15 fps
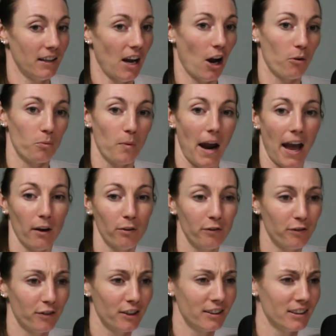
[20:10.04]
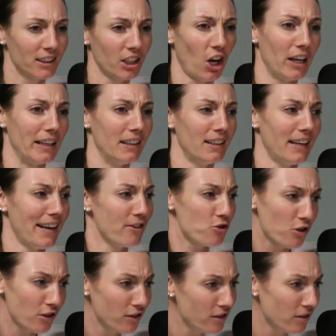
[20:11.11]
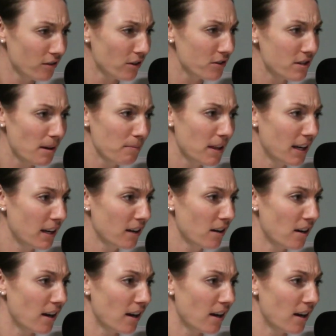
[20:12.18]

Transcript: a ref got injured or something,